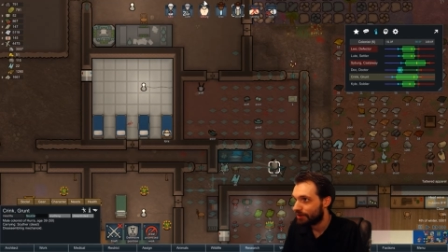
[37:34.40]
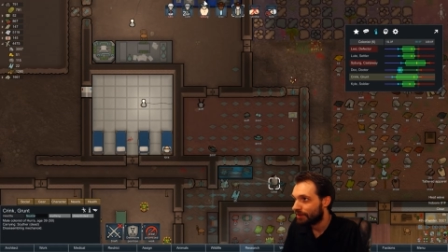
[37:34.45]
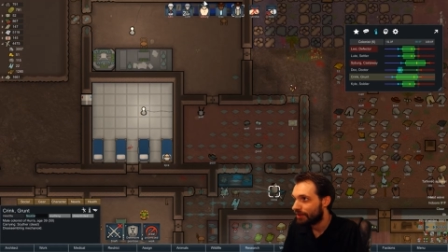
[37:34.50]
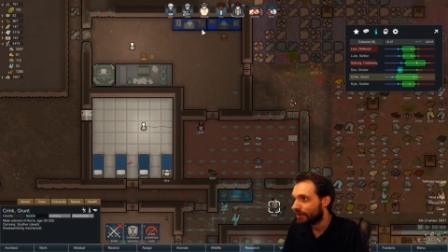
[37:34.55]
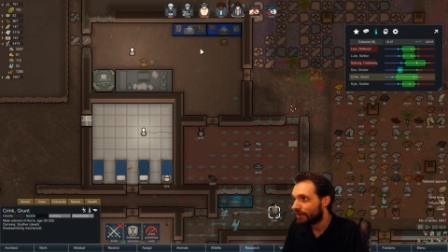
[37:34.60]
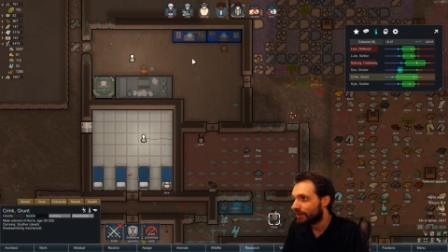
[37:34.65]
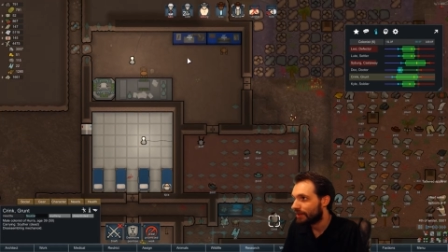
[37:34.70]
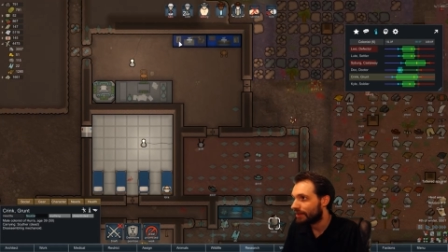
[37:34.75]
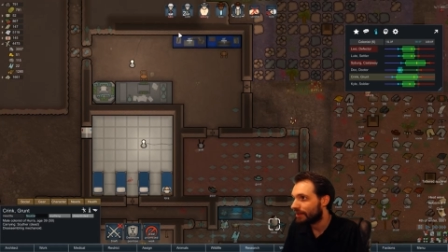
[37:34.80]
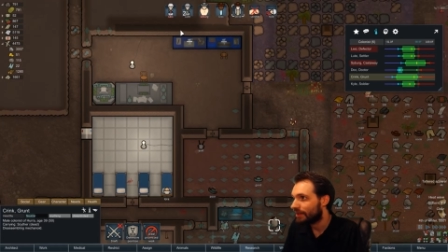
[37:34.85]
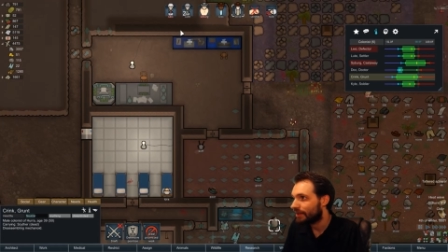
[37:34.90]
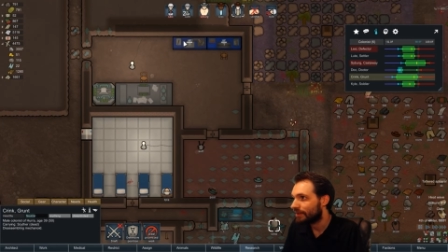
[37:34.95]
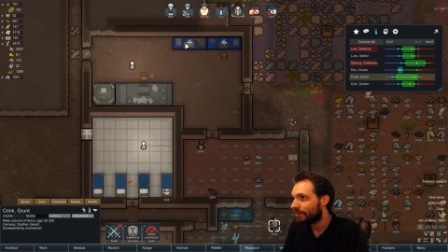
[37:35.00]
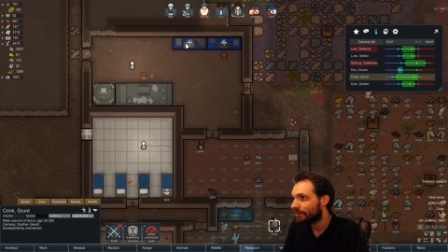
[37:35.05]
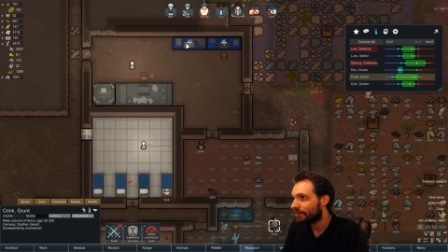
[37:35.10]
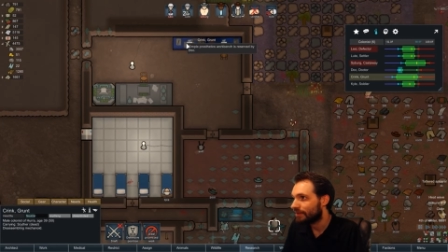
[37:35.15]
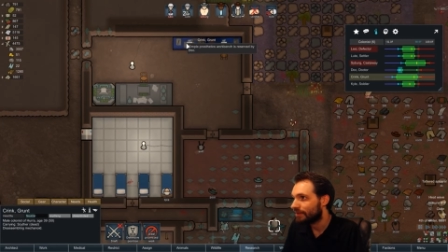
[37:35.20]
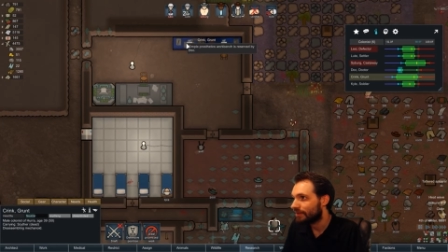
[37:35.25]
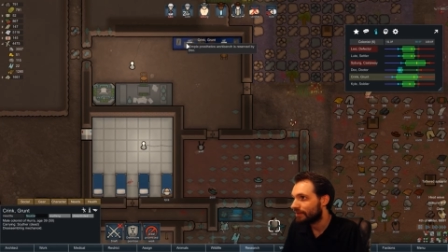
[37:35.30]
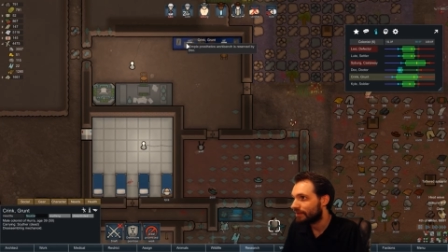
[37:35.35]

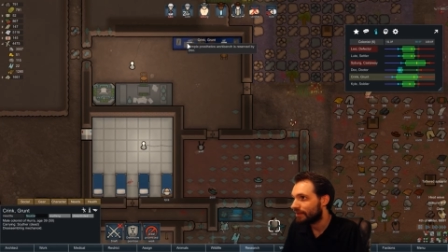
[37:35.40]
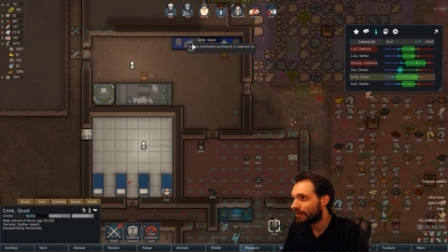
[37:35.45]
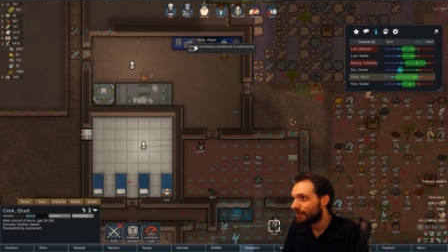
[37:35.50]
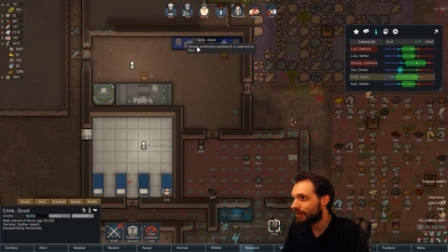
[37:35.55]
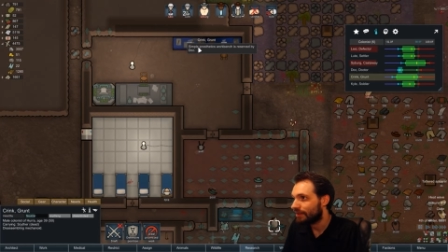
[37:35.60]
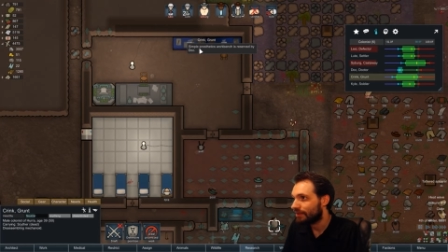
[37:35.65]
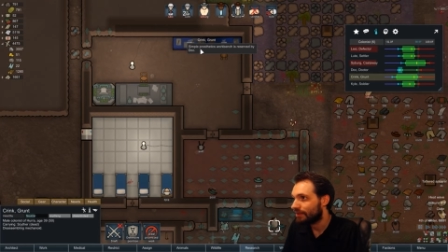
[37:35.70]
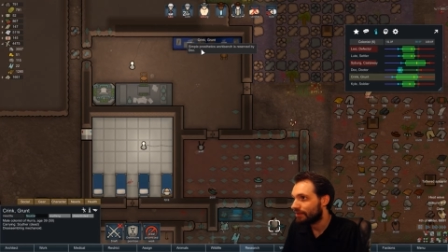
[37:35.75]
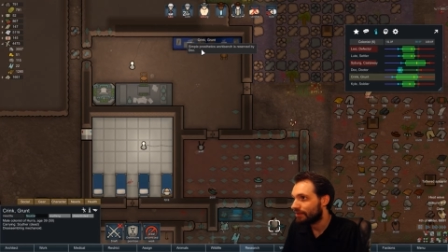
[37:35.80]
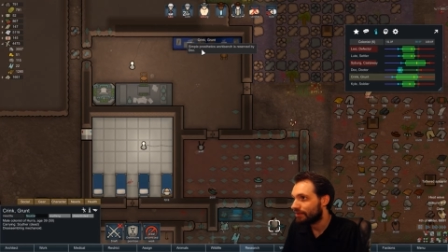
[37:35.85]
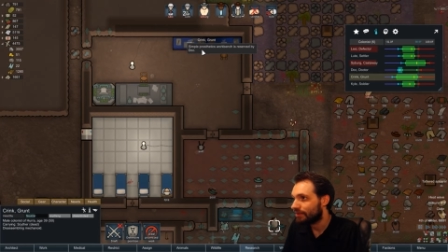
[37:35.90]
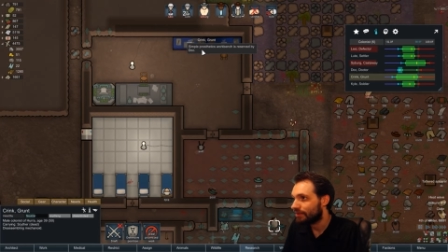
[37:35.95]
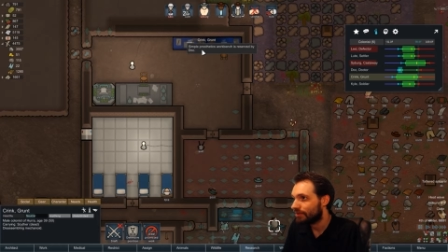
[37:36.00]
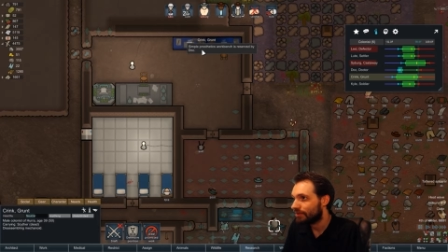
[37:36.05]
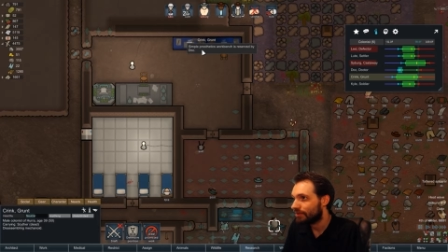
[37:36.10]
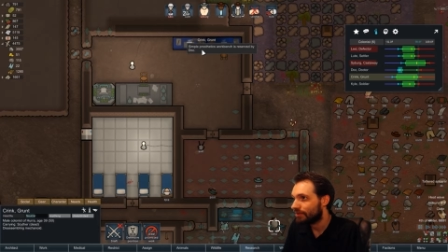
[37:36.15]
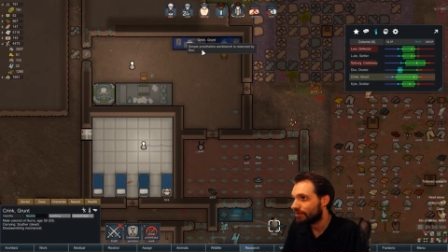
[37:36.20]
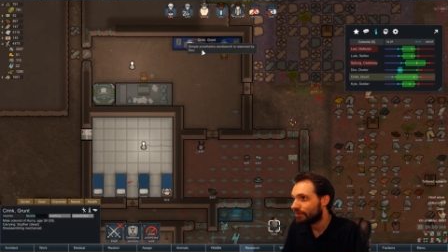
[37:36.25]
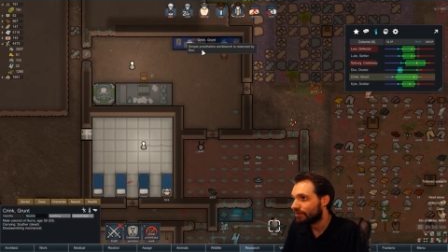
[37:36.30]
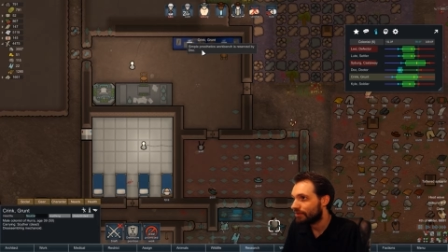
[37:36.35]
And then
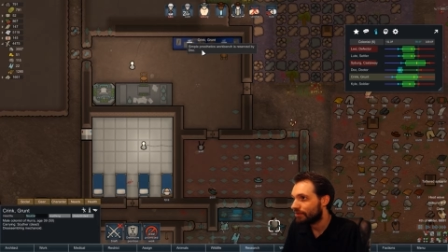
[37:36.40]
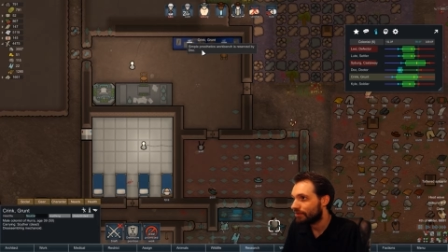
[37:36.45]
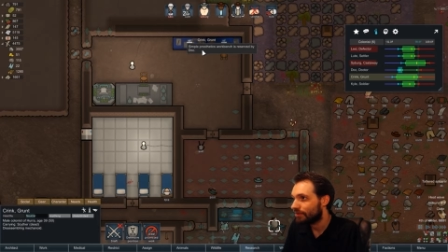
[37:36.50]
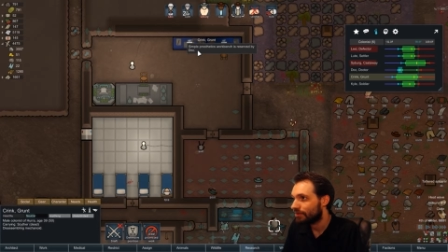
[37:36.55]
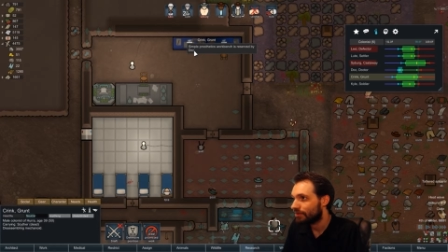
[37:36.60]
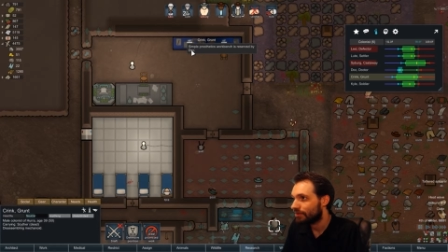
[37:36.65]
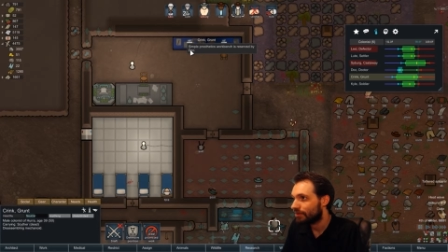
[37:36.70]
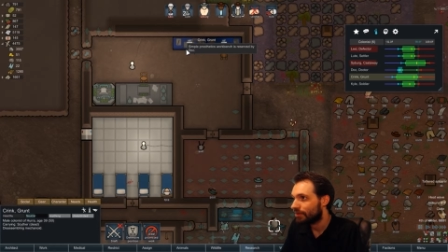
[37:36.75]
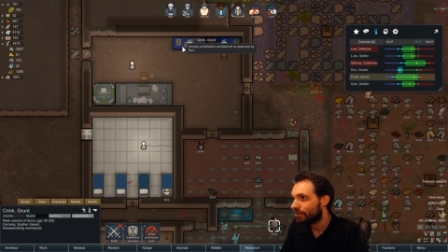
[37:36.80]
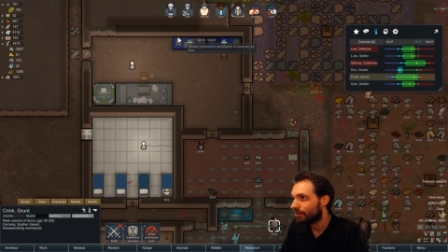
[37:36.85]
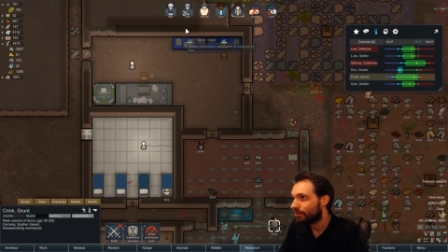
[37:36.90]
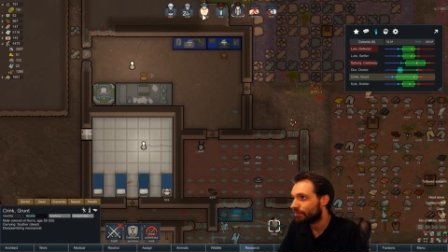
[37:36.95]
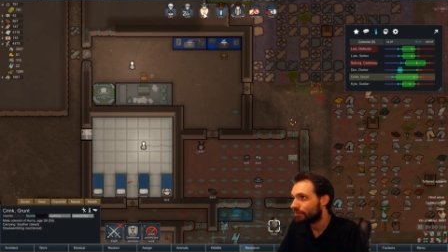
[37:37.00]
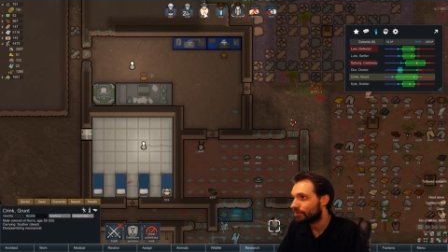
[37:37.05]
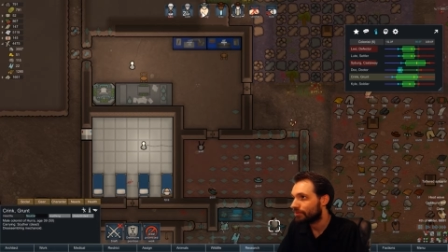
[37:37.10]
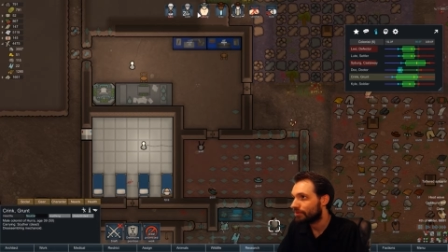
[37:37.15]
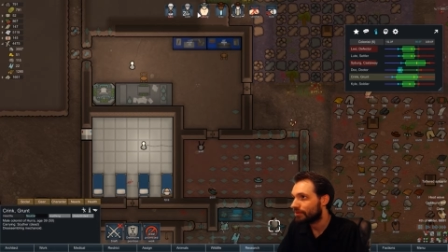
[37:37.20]
Oh,